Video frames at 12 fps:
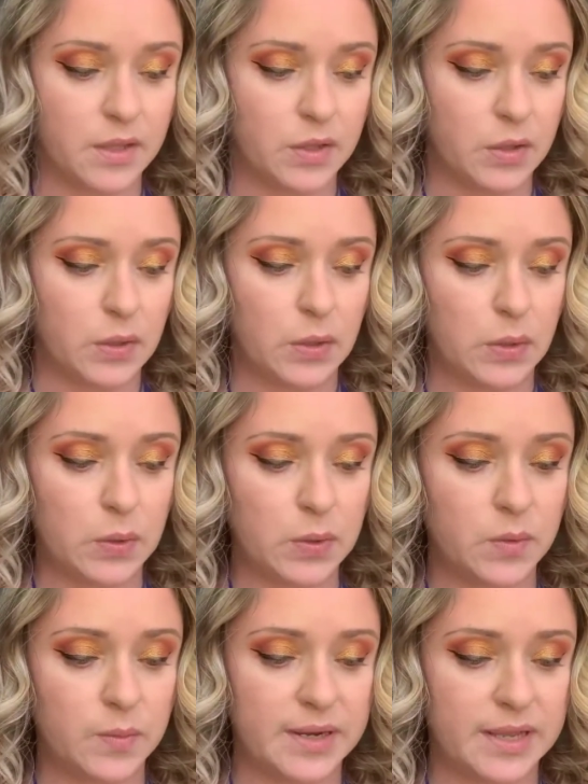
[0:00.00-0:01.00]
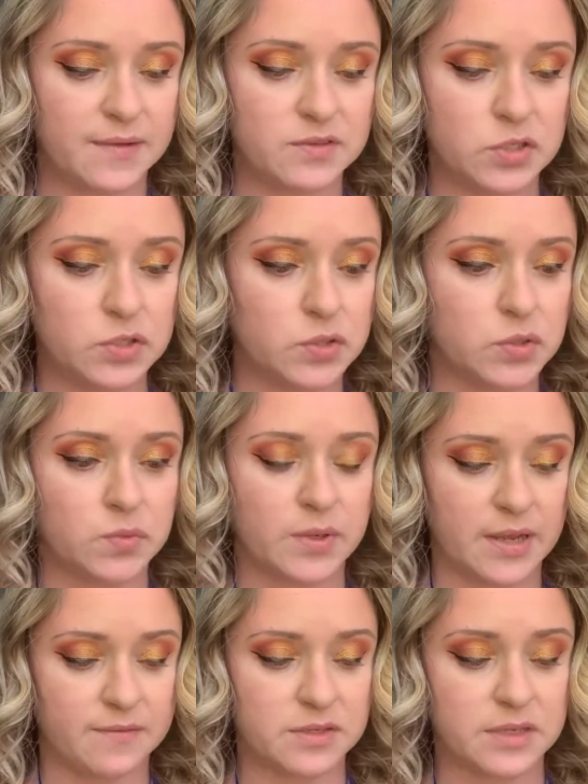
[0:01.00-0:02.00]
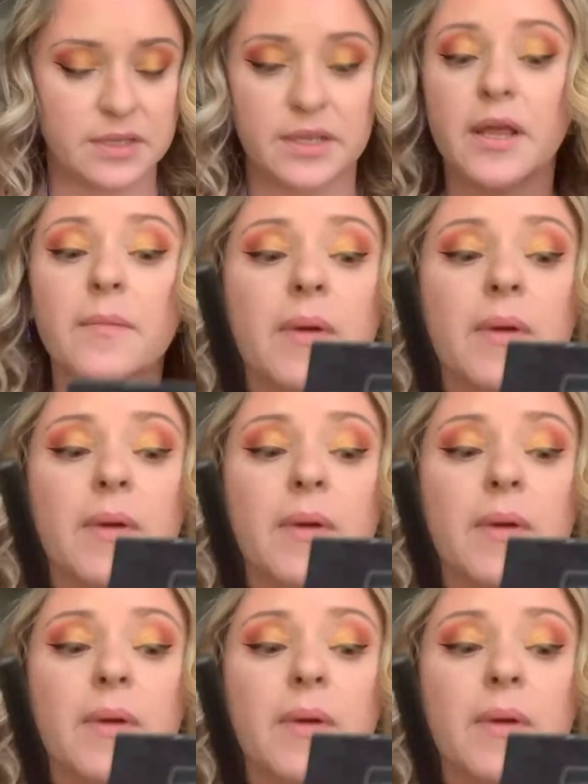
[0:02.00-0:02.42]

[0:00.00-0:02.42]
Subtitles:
Look what I have to do, what I have to clean up.